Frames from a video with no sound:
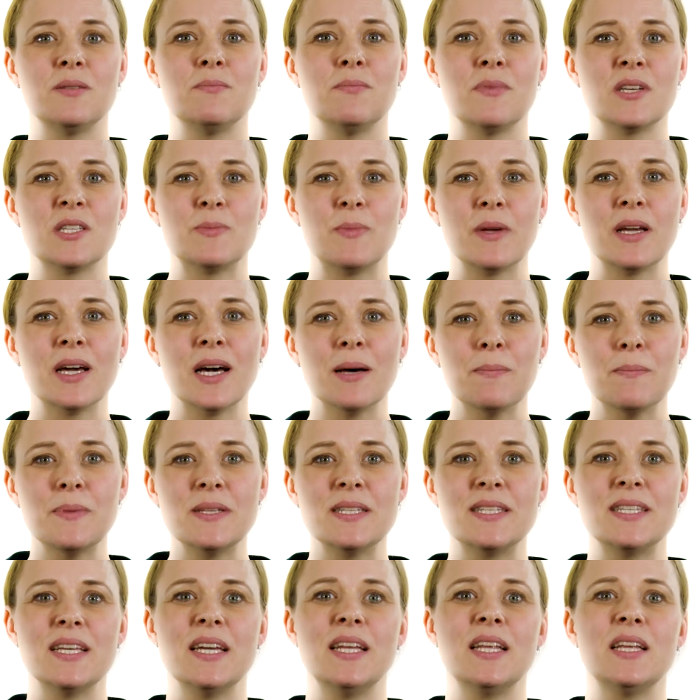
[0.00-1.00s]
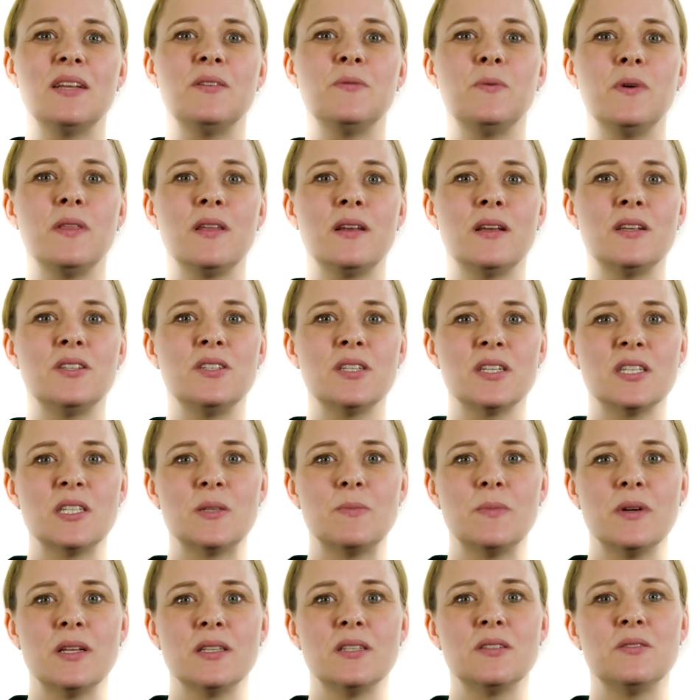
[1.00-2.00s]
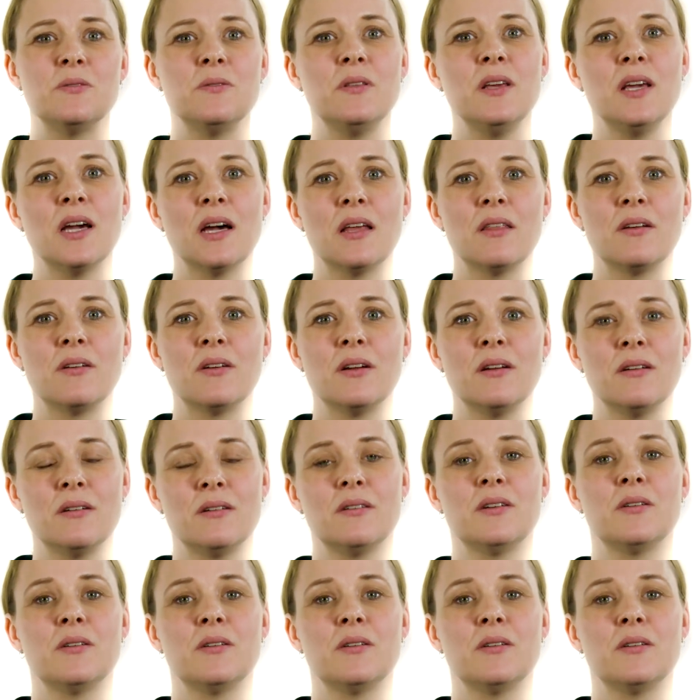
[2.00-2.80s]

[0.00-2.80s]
must be compensated with an adjustment to the other